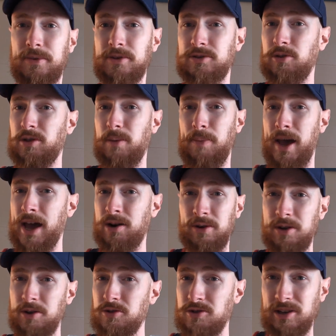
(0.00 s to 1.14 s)
So the
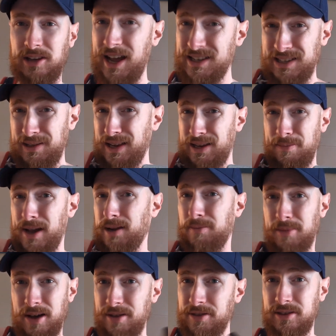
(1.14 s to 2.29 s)
battery usually lasts like about a
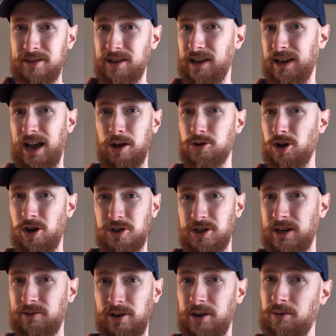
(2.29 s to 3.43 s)
month. I'll charge
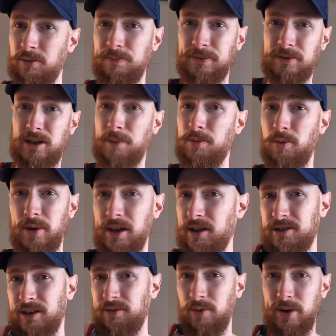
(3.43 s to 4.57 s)
it every couple
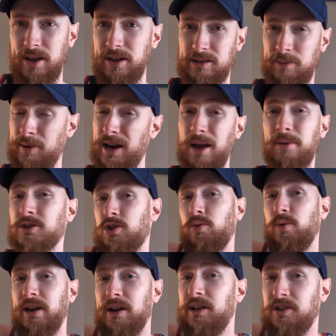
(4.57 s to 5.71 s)
weeks, every week, depending on how much you're
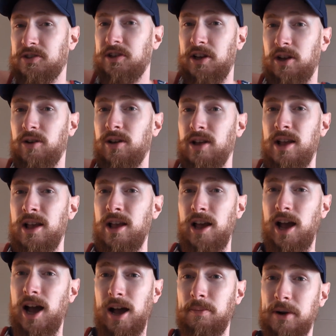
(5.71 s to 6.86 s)
reading still.
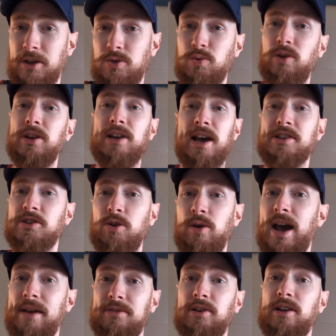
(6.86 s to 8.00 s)
But it's really nice. You
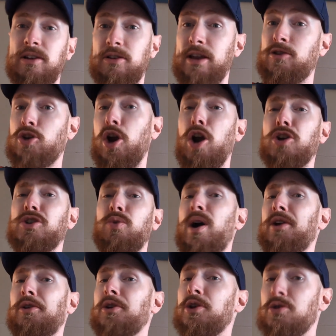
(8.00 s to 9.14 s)
don't have to charge it
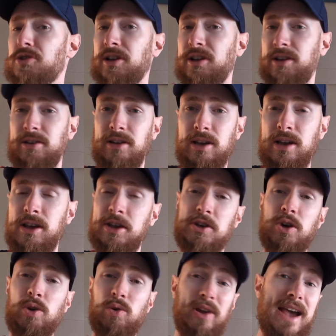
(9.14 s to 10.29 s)
while you're using it.
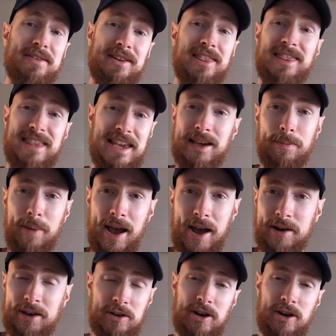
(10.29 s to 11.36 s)
You don't really have to think about it.